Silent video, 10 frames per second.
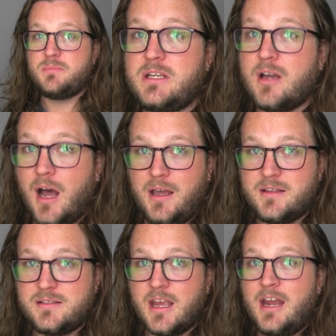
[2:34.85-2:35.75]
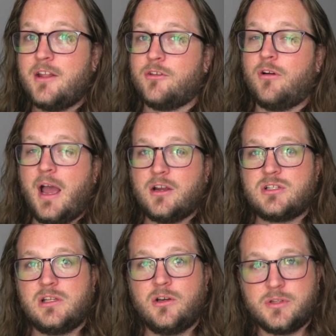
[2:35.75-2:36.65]
because there are
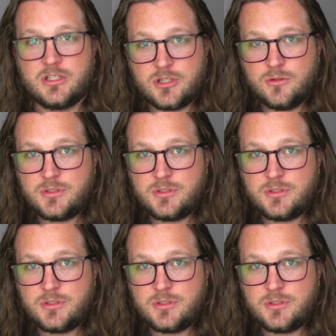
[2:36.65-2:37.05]
actually only 2